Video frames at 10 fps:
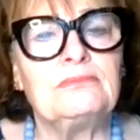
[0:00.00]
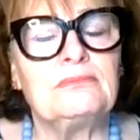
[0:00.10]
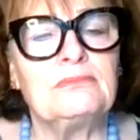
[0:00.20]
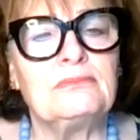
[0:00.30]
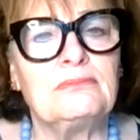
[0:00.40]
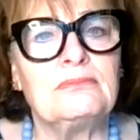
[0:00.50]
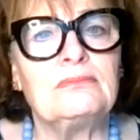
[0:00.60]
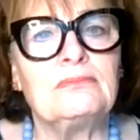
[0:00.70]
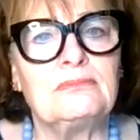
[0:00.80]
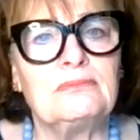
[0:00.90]

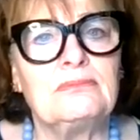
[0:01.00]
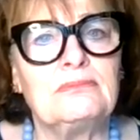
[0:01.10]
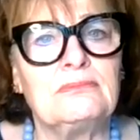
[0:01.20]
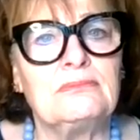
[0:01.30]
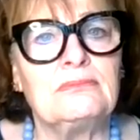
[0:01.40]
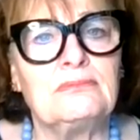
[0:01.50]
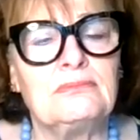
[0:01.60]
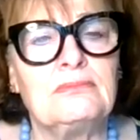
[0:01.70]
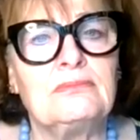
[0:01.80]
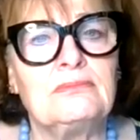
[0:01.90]

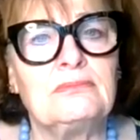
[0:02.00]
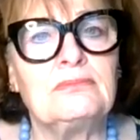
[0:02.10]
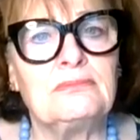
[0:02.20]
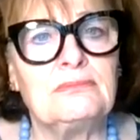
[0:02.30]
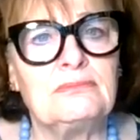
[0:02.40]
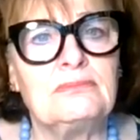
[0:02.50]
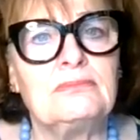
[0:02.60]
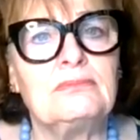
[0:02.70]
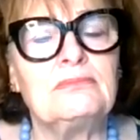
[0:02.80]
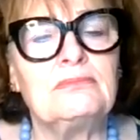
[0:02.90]

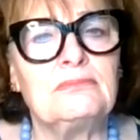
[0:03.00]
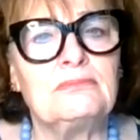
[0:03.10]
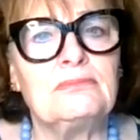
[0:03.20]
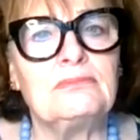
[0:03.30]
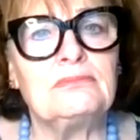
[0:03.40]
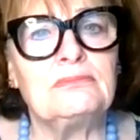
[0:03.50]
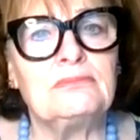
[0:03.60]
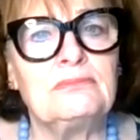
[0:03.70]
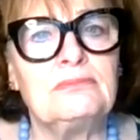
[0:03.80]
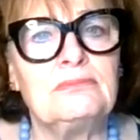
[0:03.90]

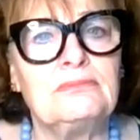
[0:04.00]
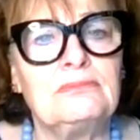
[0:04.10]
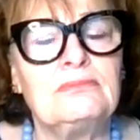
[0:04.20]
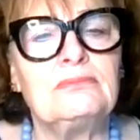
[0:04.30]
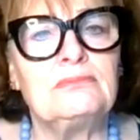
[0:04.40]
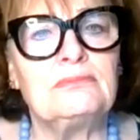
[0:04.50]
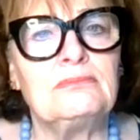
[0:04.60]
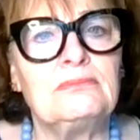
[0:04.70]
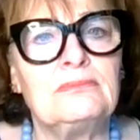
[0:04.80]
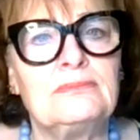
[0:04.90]
[no speech]